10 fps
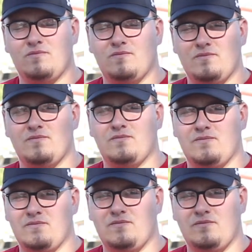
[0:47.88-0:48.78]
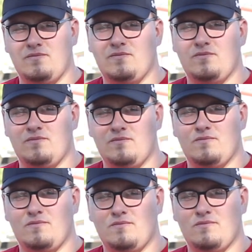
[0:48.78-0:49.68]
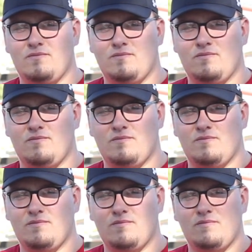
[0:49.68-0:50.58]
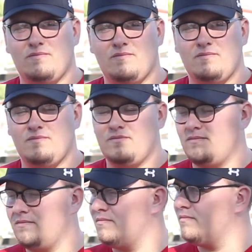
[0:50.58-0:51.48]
(not speaking)